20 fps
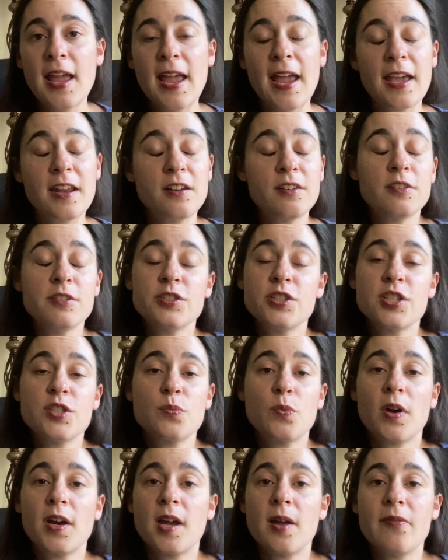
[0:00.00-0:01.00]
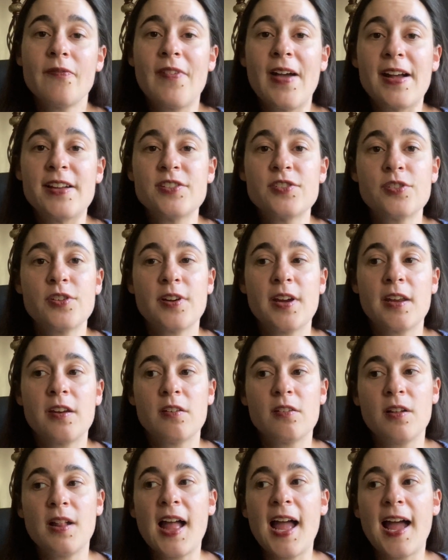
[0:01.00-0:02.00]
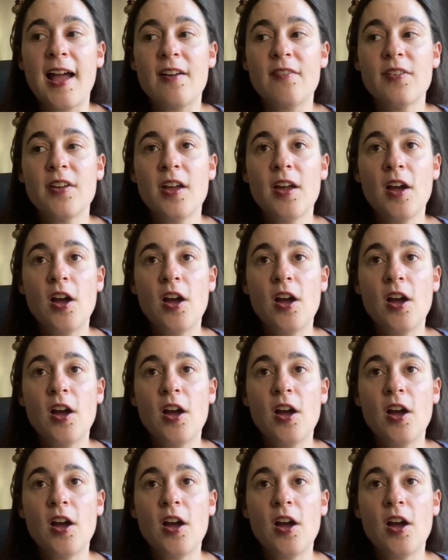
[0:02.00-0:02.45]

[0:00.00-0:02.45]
and it'll just work up faster, and it'll have